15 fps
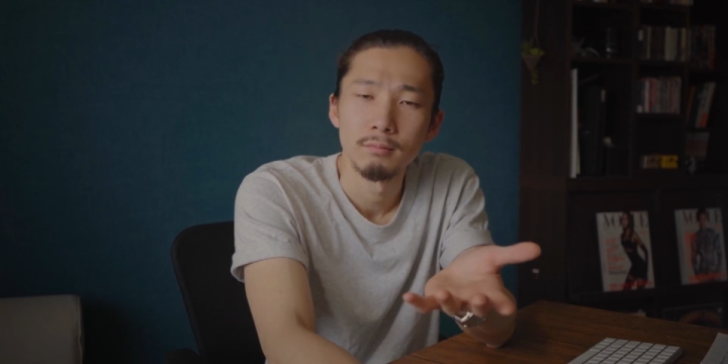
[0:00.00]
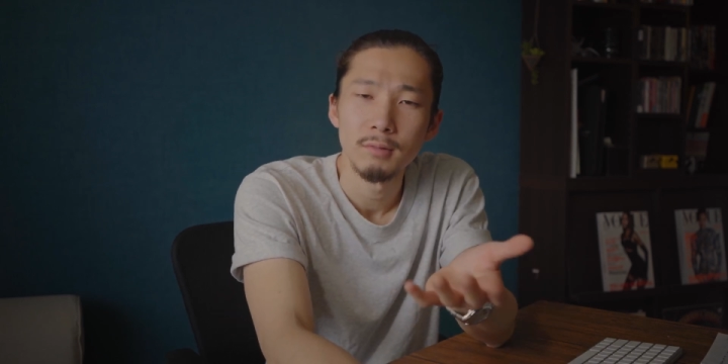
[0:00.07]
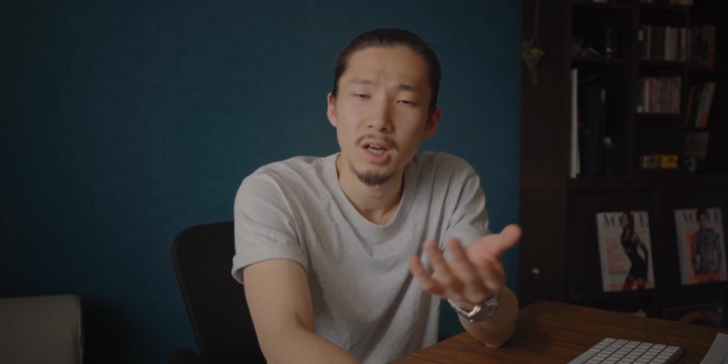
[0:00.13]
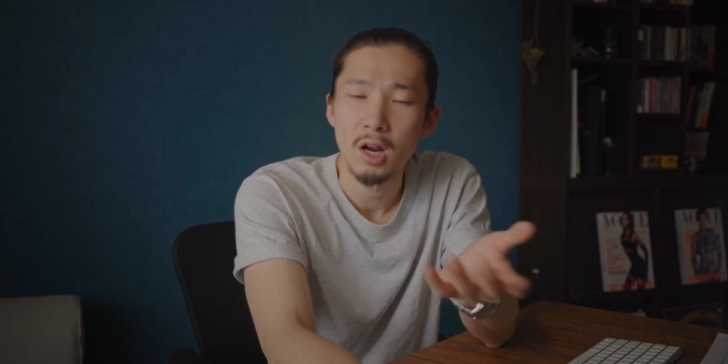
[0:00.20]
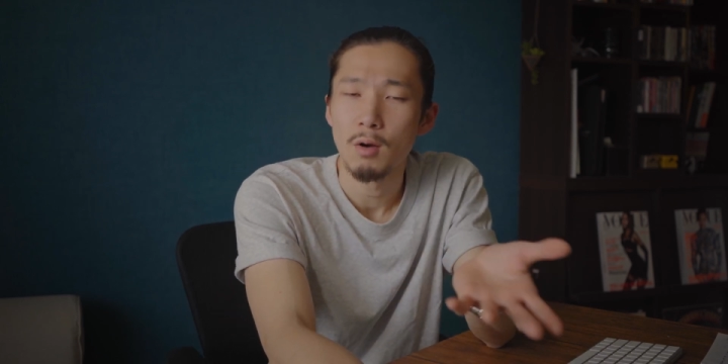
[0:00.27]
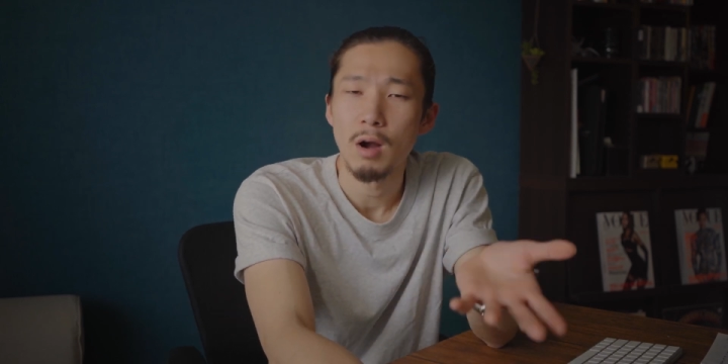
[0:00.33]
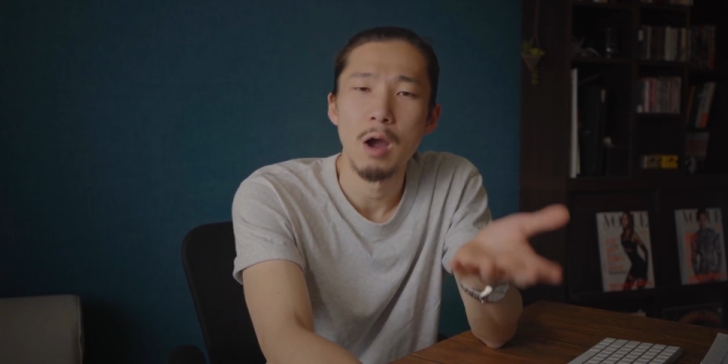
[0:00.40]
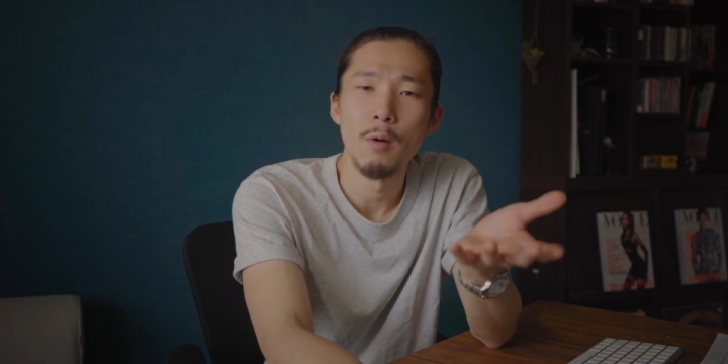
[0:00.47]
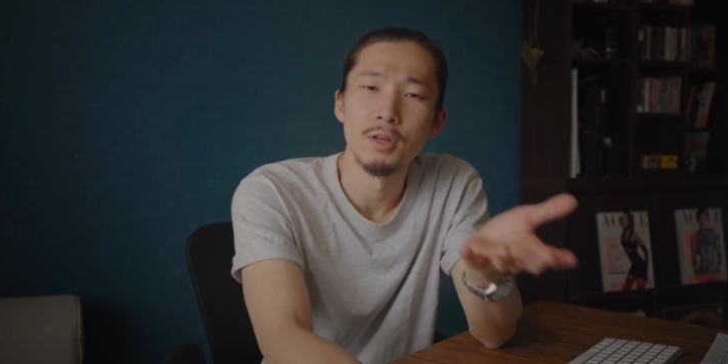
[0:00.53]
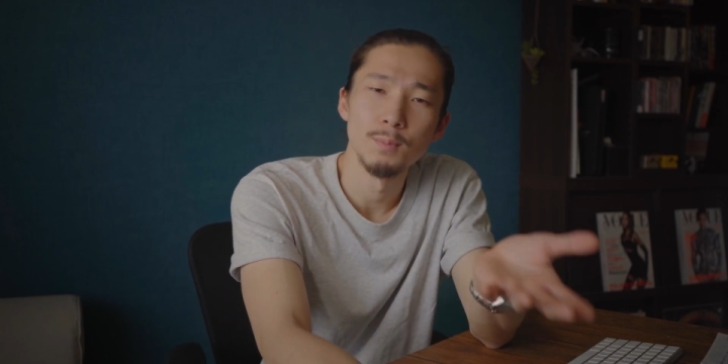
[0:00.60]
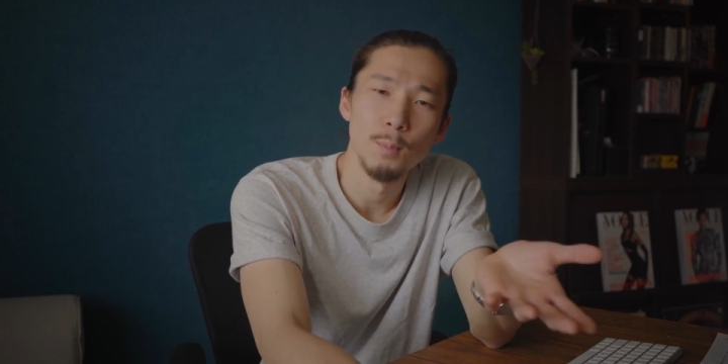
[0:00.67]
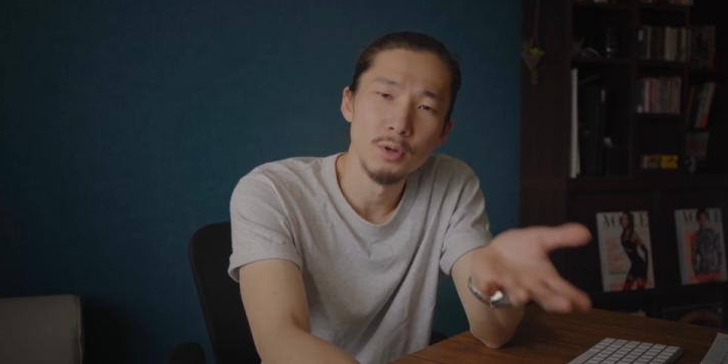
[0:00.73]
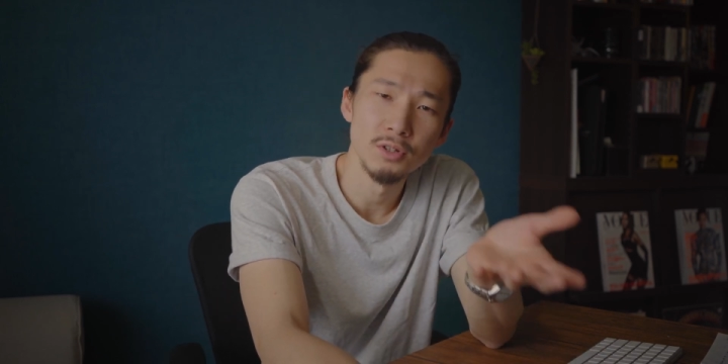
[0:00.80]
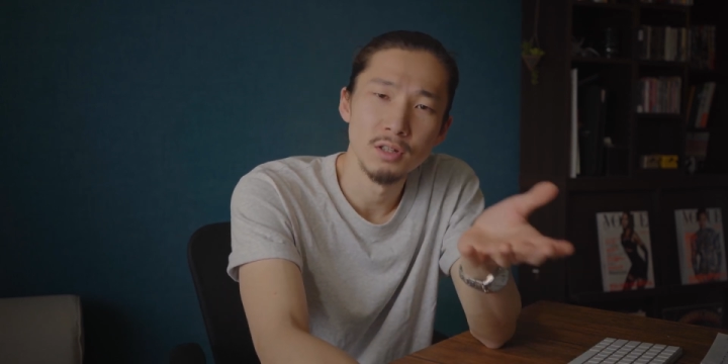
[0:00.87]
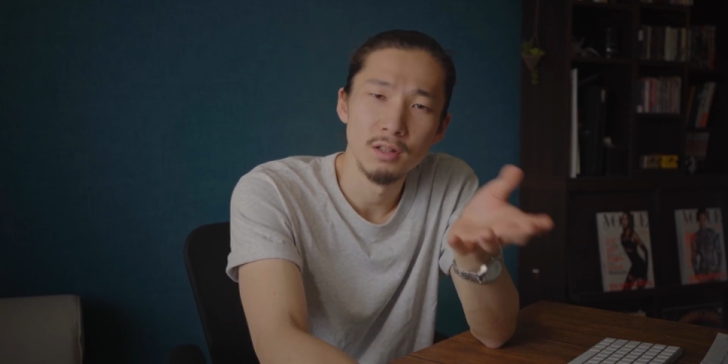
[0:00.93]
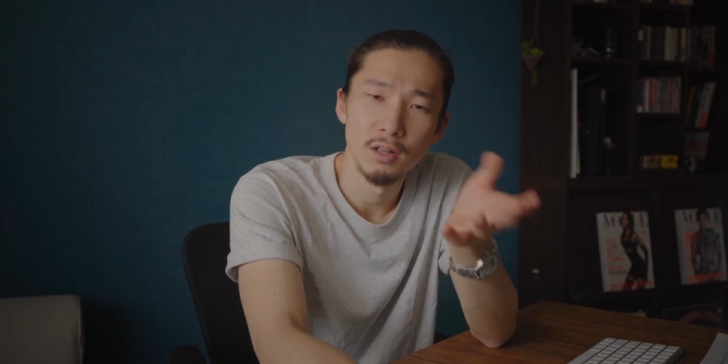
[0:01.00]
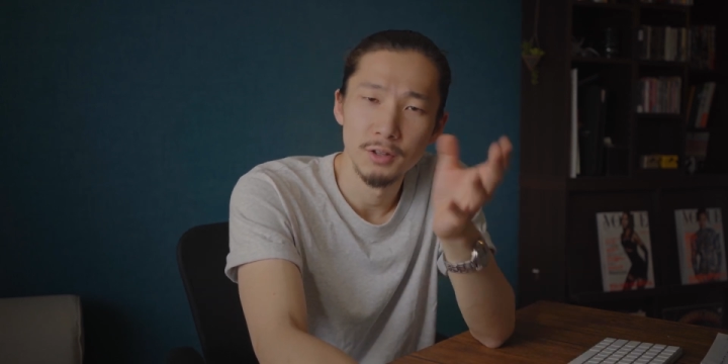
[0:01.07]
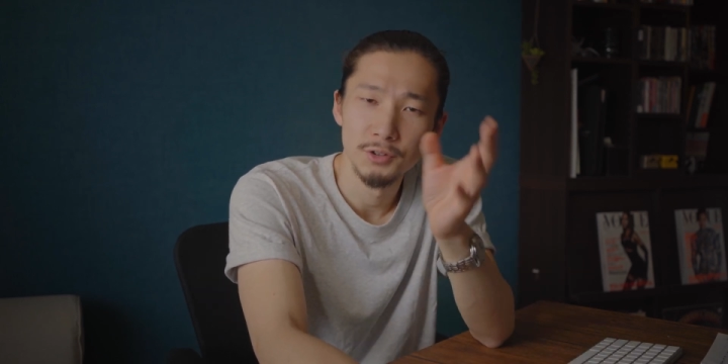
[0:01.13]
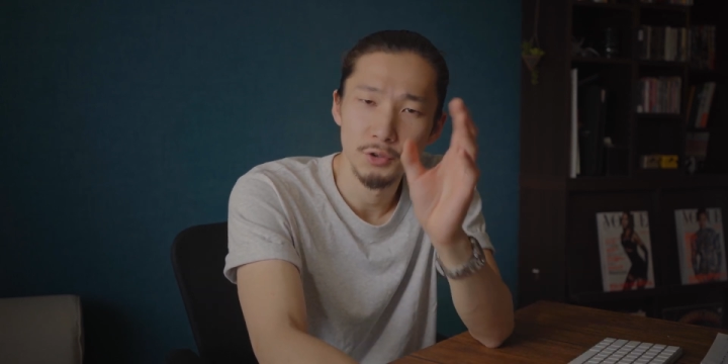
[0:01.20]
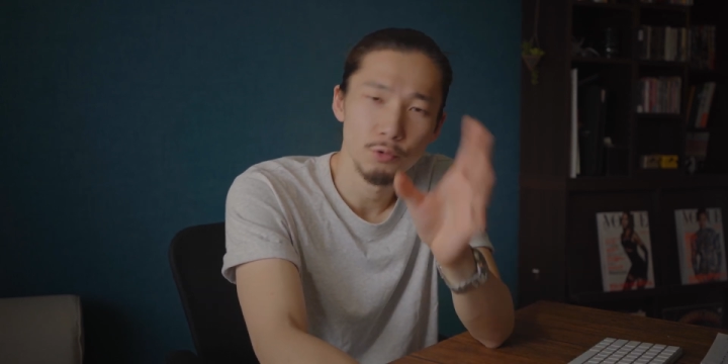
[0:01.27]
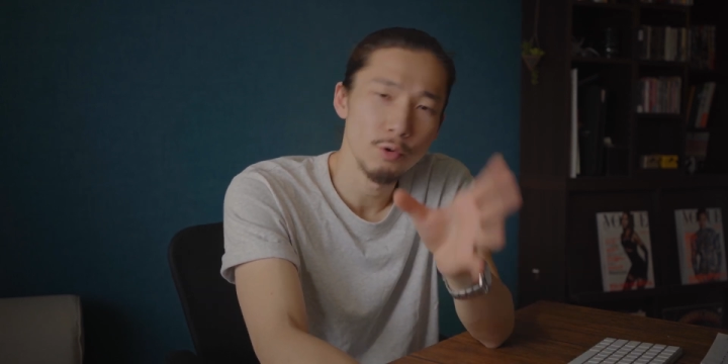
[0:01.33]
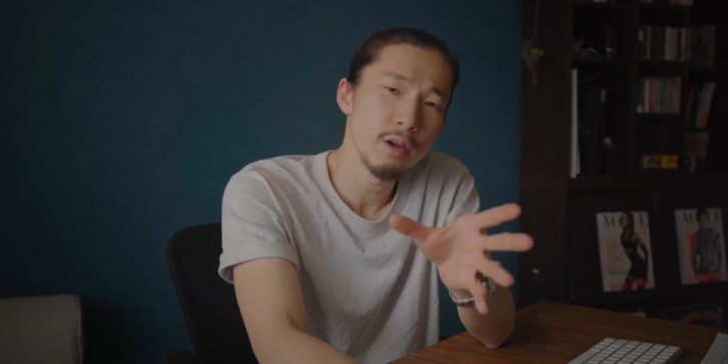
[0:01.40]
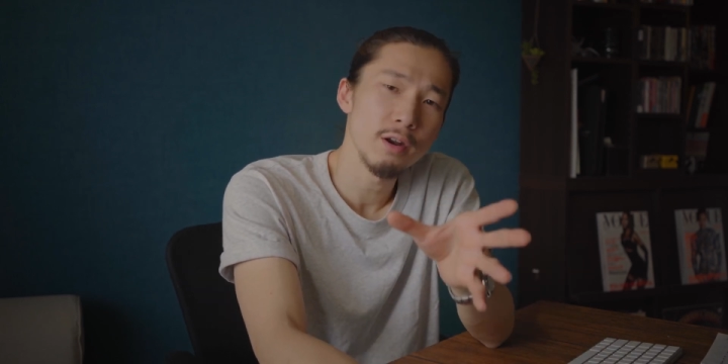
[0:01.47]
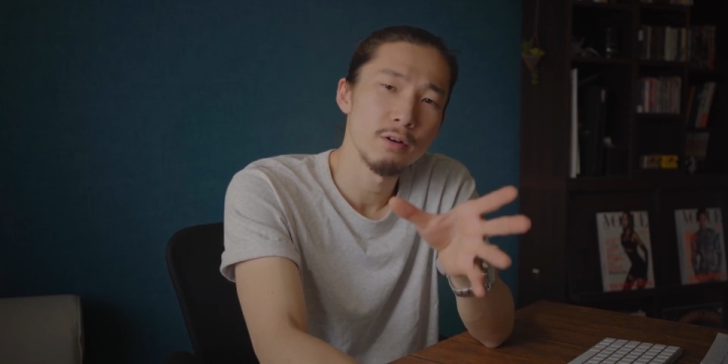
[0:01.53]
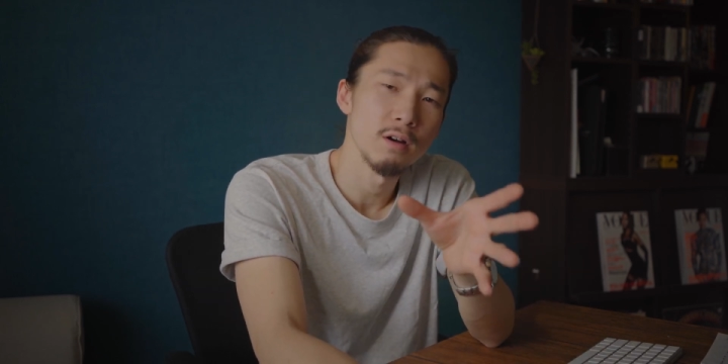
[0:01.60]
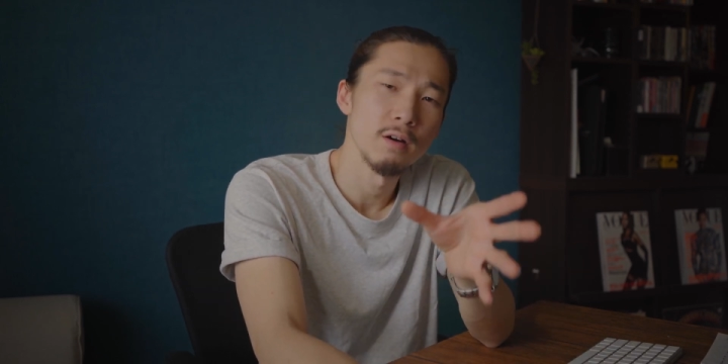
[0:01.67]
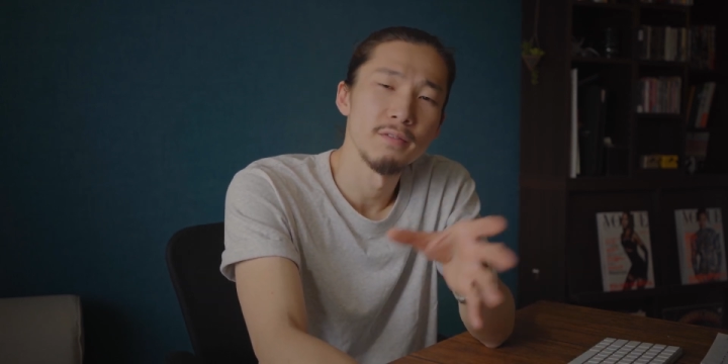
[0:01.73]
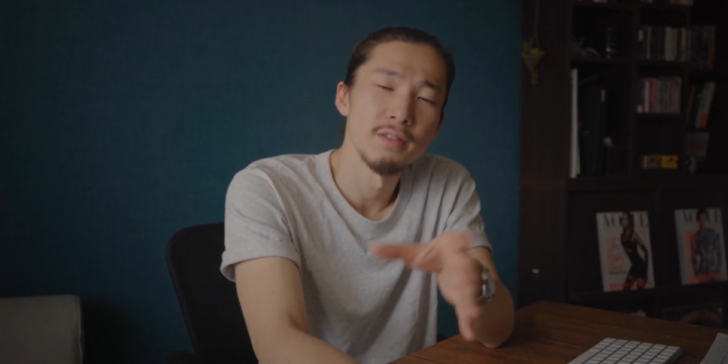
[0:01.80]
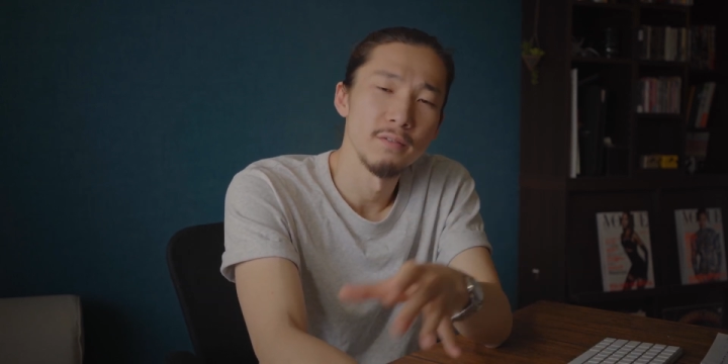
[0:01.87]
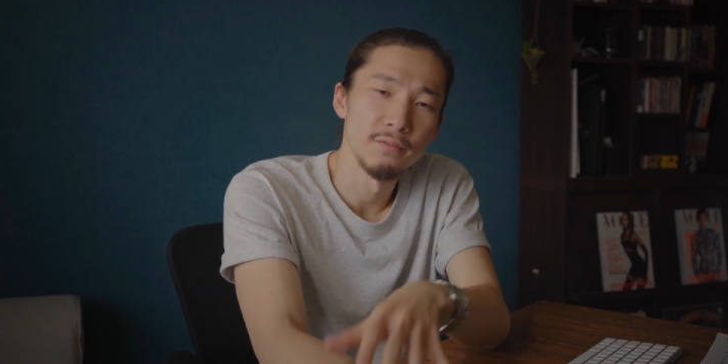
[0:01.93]
You know, I was posting the trailer
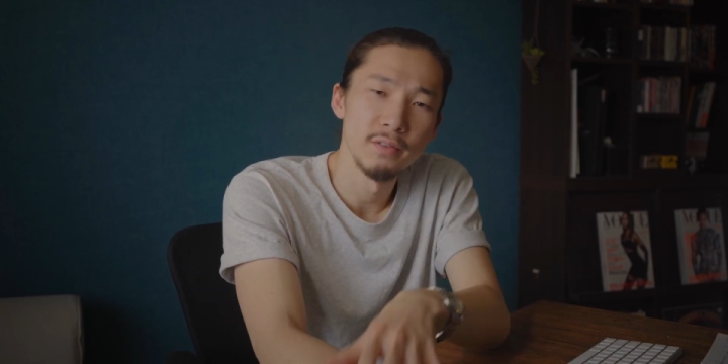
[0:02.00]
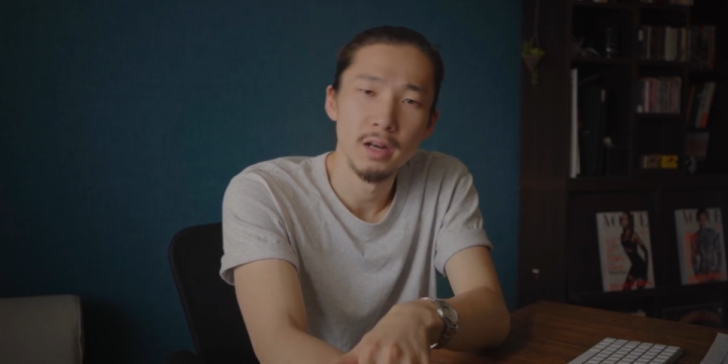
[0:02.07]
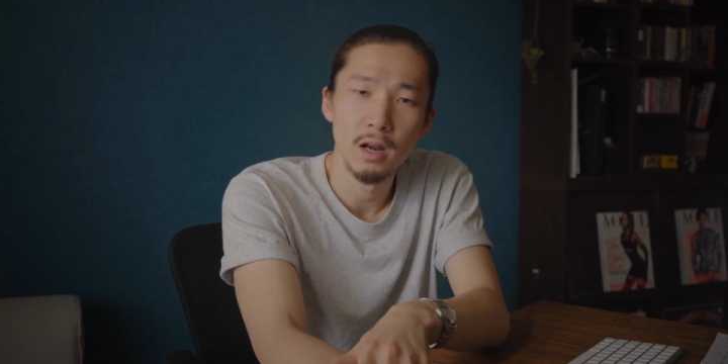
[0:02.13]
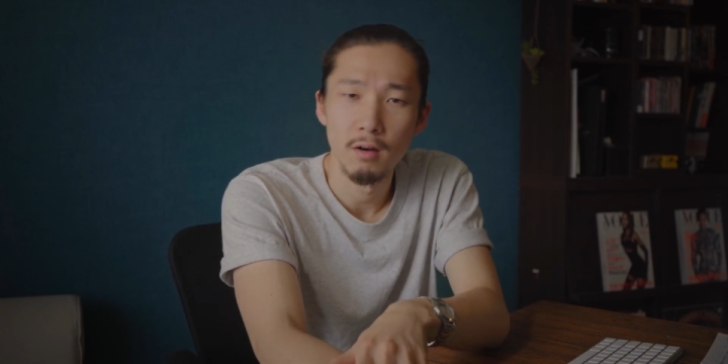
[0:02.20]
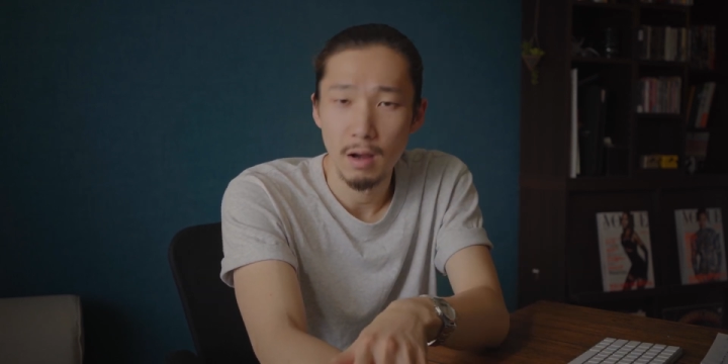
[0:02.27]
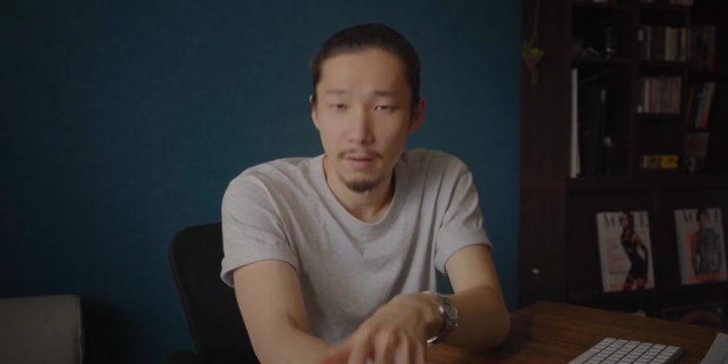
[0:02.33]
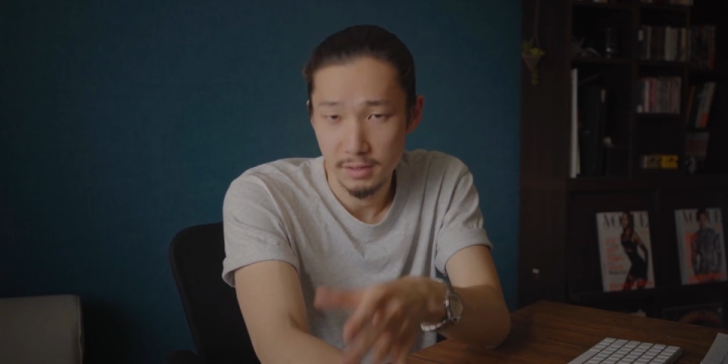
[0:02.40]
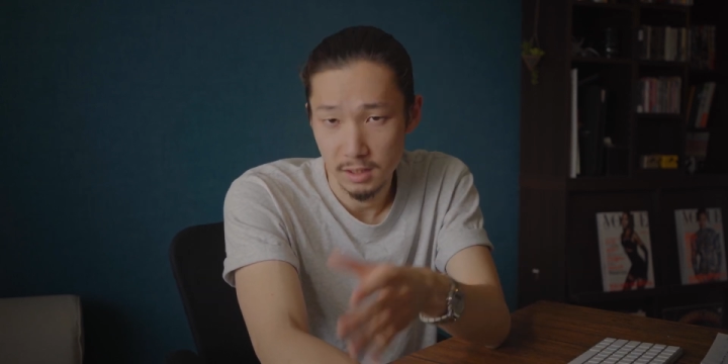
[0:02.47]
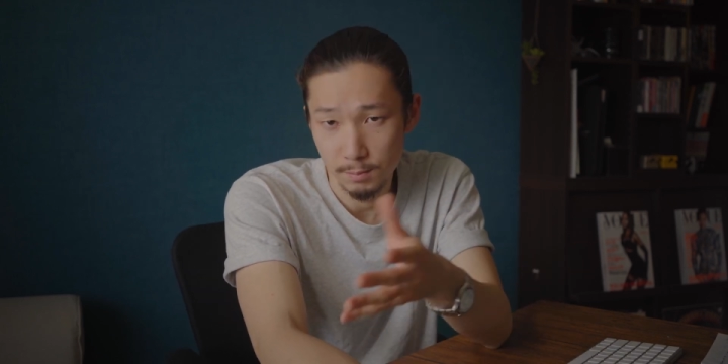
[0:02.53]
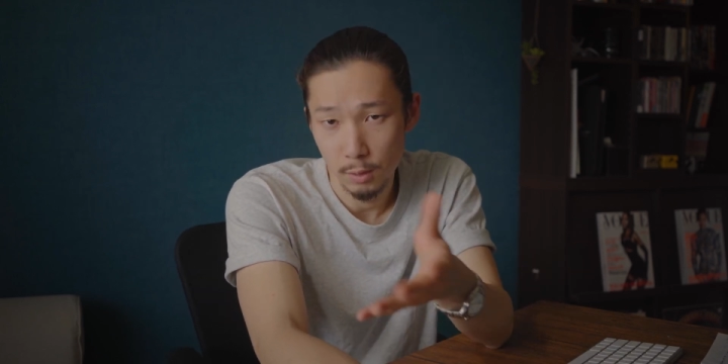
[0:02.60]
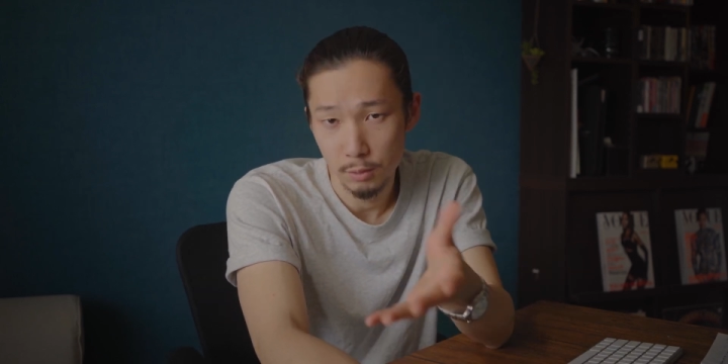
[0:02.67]
of the video I've just